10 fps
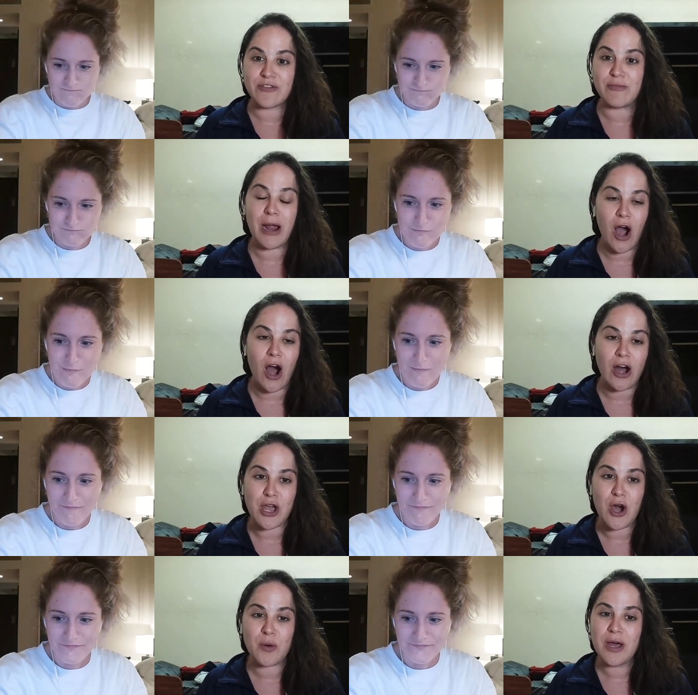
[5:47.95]
Speaker 1: my audio,
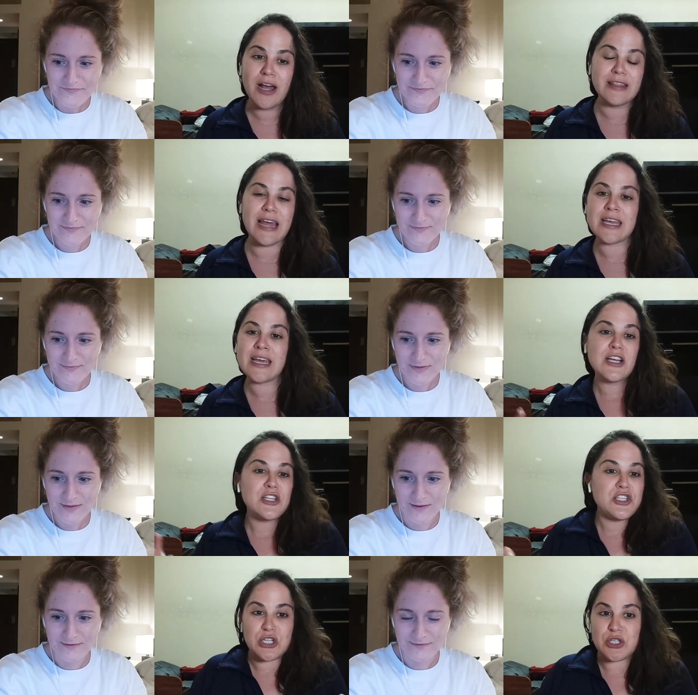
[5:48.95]
like
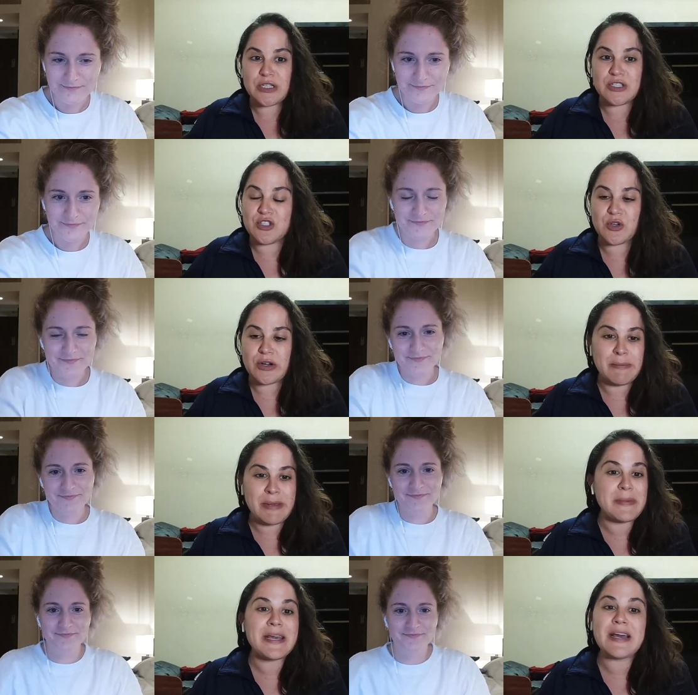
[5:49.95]
children screaming
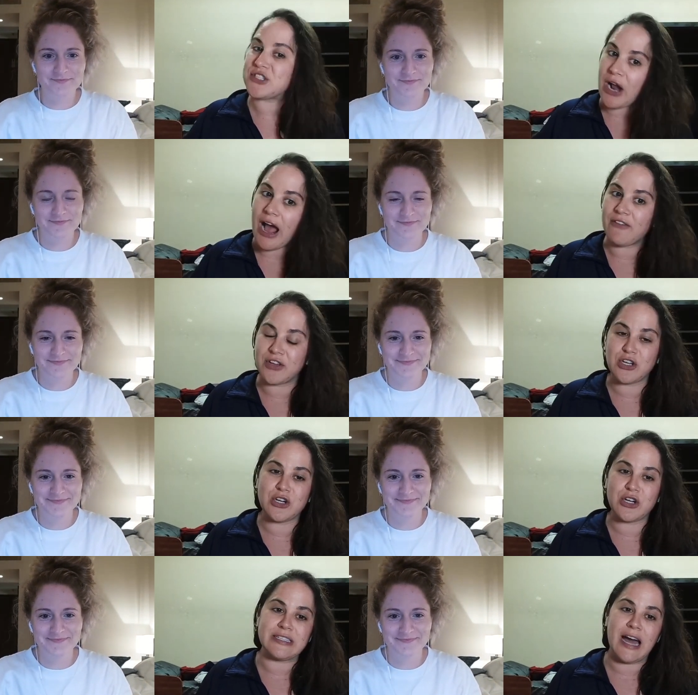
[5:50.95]
because they're having a good
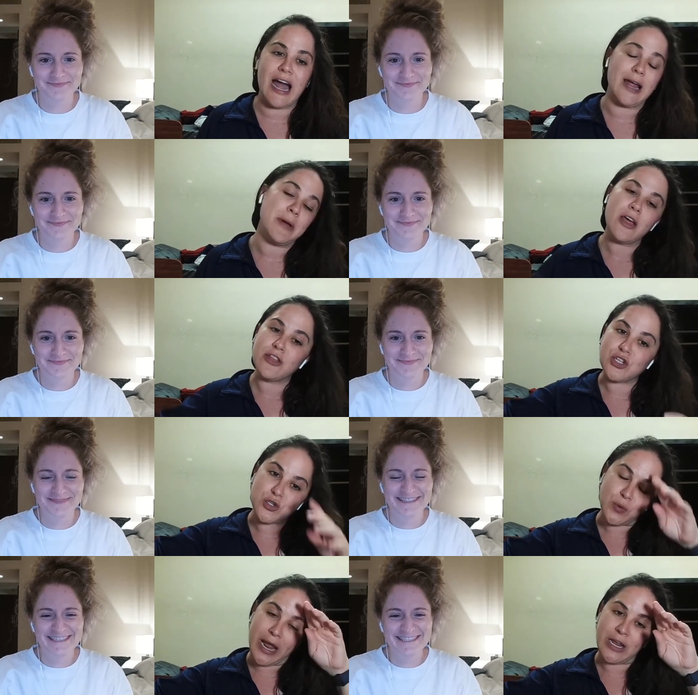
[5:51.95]
time, the
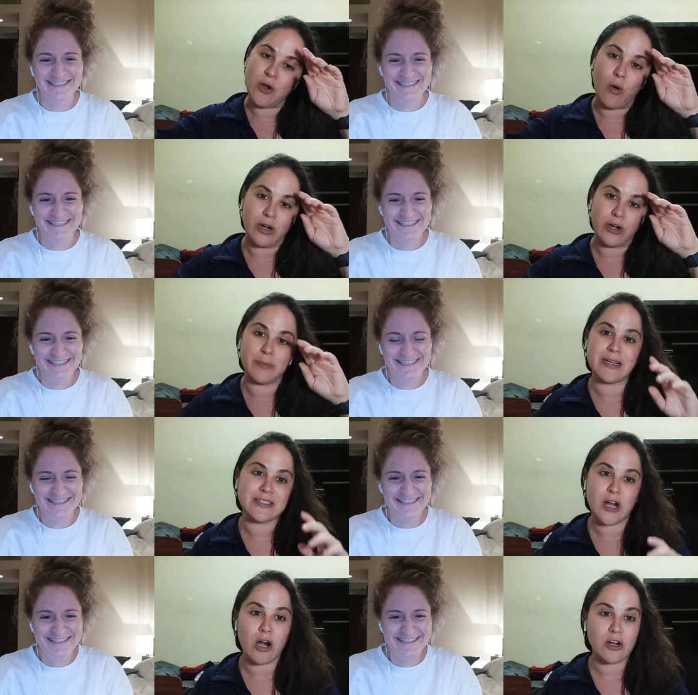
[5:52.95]
train horn because
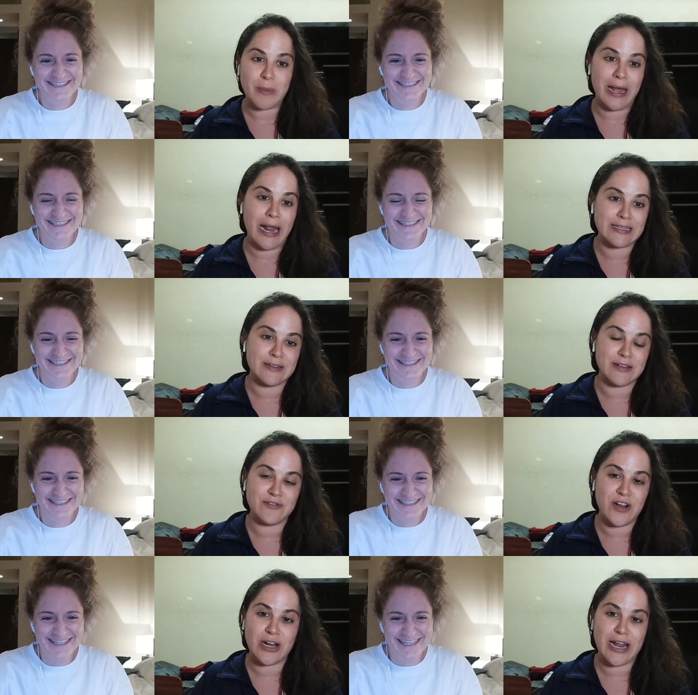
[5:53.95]
Carlsbad has a very
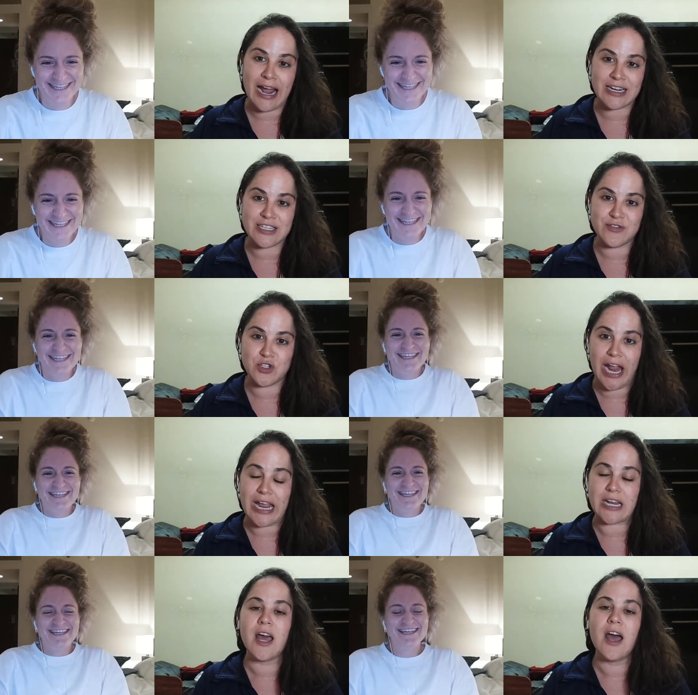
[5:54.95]
active train,
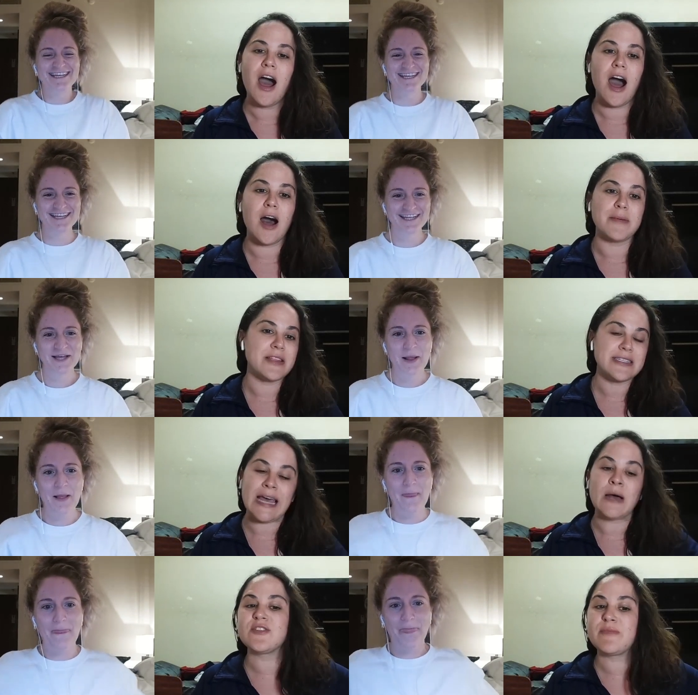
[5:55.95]
um, the sounds
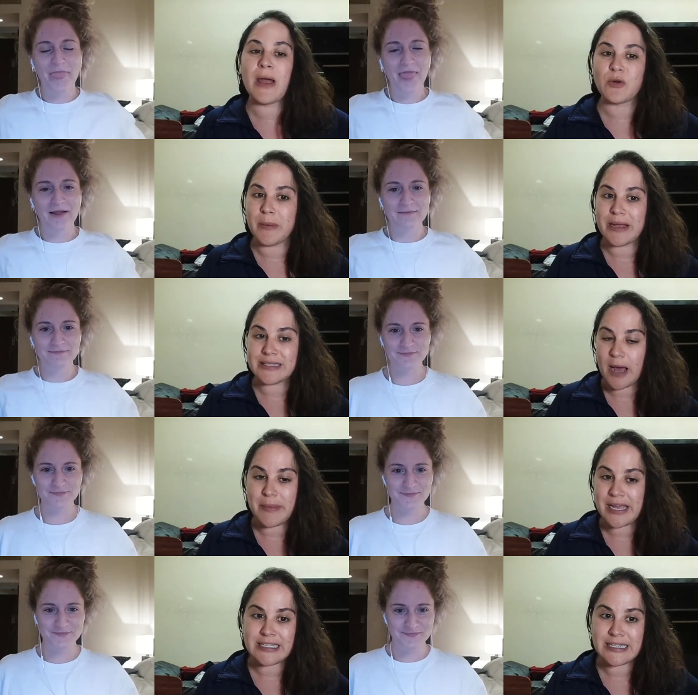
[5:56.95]
of my roommates coming in
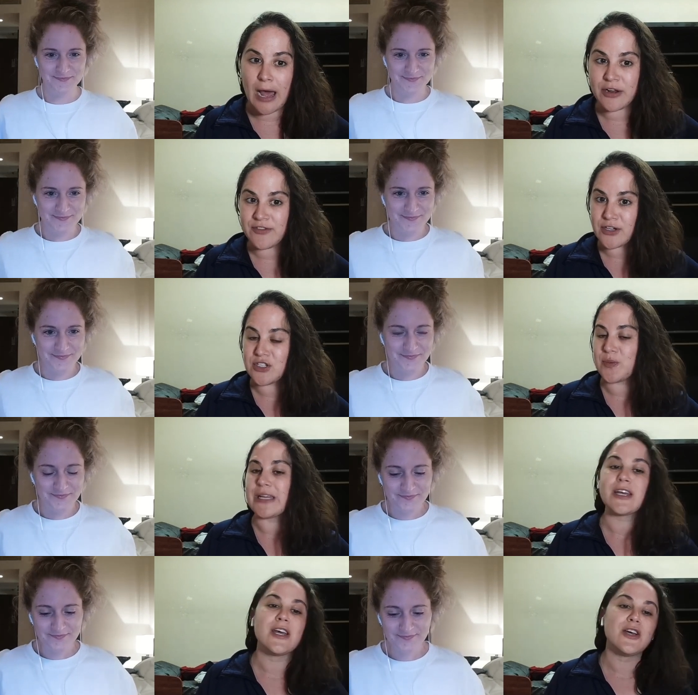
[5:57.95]
and out of our suite.
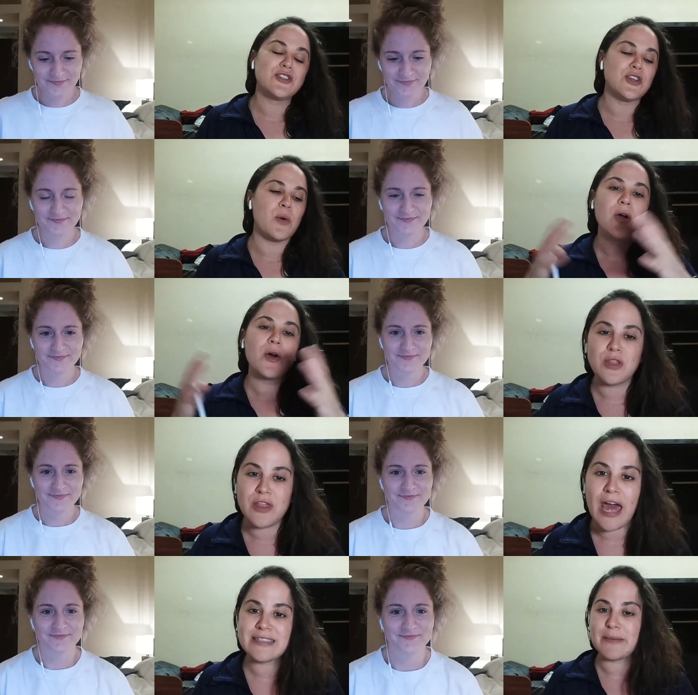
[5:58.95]
So that is
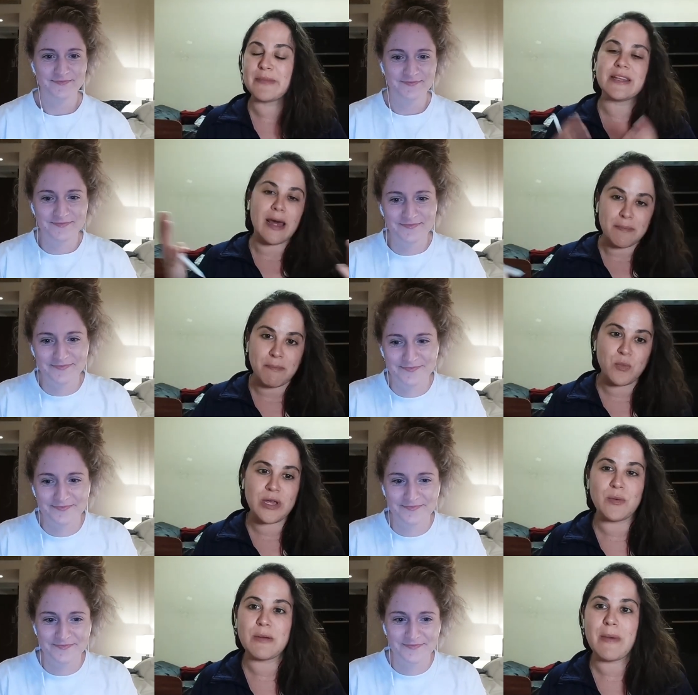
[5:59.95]
something that we we
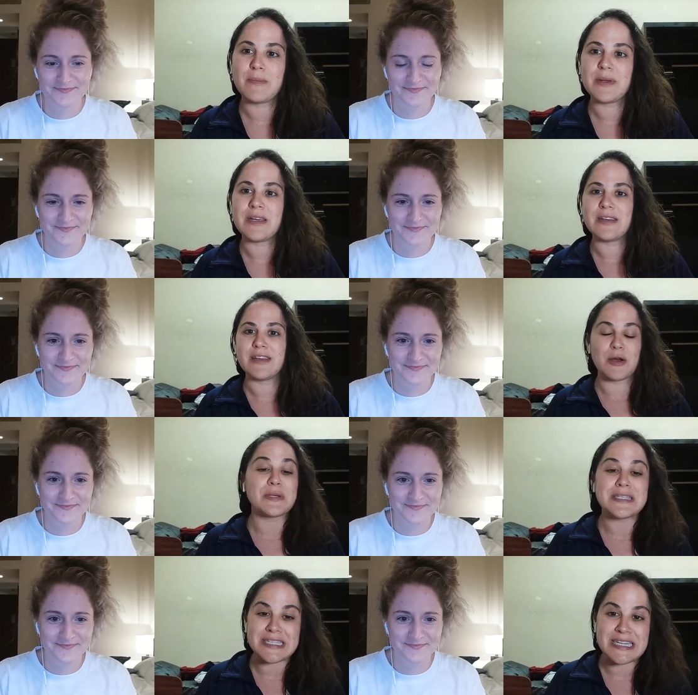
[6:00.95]
might be, you know,
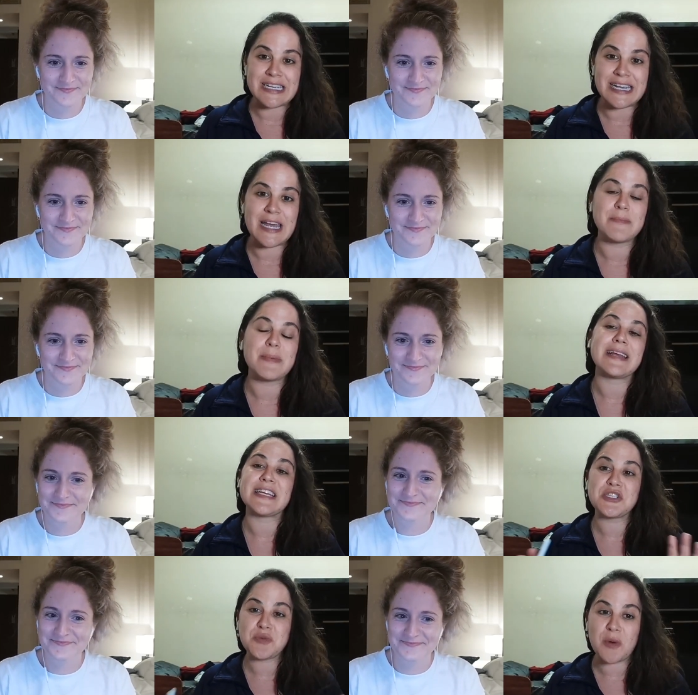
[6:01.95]
sneaking in. But yes, I just
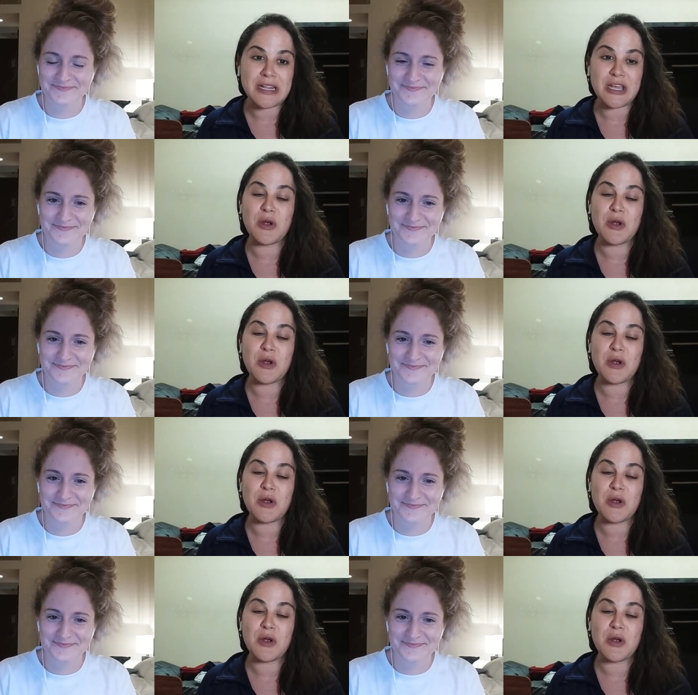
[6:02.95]
want to let you know, if